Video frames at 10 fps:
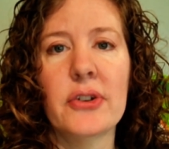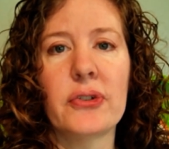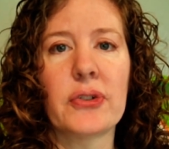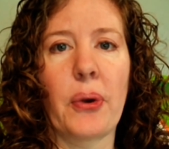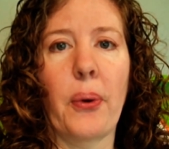
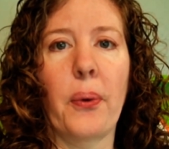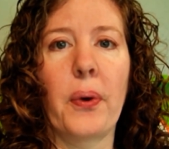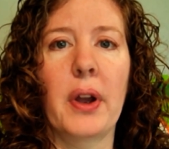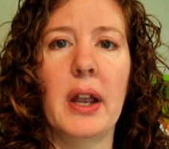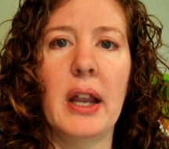
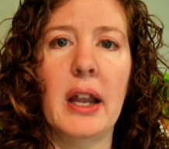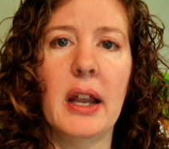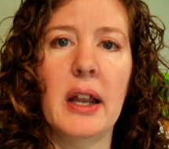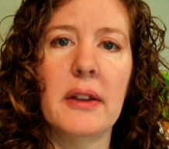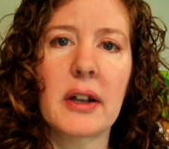So
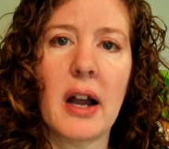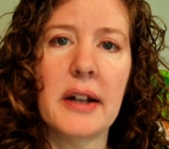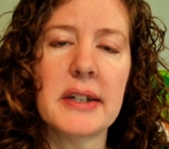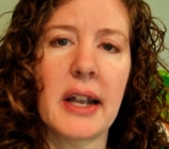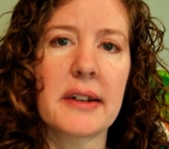in the
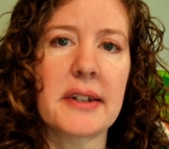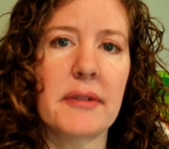context